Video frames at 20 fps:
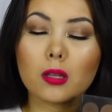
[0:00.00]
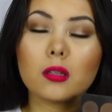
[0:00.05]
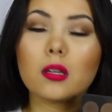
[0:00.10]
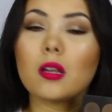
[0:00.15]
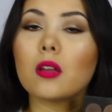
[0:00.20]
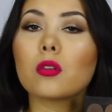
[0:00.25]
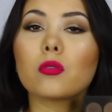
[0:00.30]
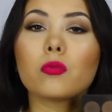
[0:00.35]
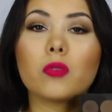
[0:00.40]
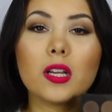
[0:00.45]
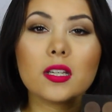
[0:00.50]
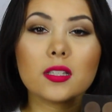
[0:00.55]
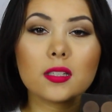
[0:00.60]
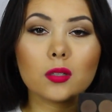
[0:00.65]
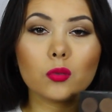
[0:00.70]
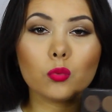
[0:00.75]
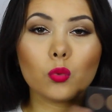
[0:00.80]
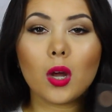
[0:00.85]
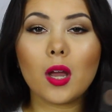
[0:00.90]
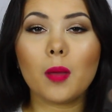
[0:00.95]
Now the
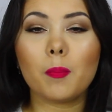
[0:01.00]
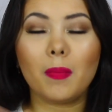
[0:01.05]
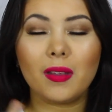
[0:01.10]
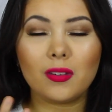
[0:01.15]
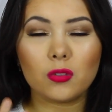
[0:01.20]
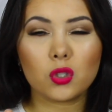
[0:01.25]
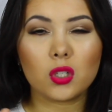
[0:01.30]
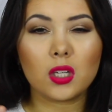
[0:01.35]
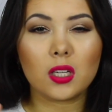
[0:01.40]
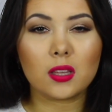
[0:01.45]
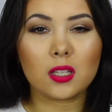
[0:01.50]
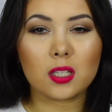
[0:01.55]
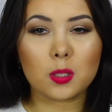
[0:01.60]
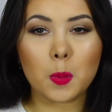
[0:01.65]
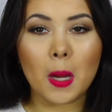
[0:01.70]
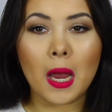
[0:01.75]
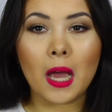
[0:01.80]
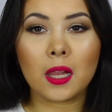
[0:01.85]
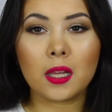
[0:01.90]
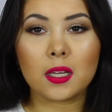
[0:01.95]
reason why I'm mentioning this
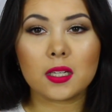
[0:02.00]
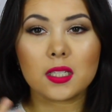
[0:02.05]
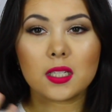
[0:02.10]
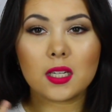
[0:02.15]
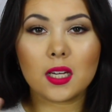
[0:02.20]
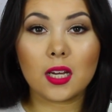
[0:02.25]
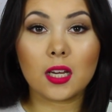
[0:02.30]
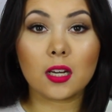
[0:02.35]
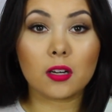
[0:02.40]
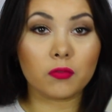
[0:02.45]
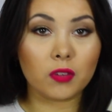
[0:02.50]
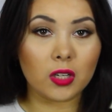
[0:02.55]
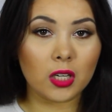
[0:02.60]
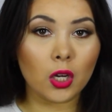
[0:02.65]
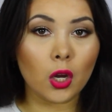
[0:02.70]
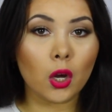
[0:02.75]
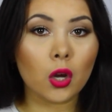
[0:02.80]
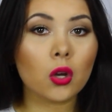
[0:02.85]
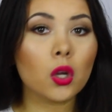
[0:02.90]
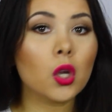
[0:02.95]
palette in a
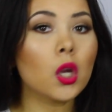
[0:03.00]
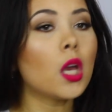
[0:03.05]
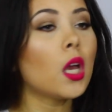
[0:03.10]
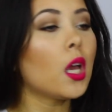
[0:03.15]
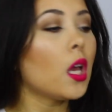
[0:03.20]
video,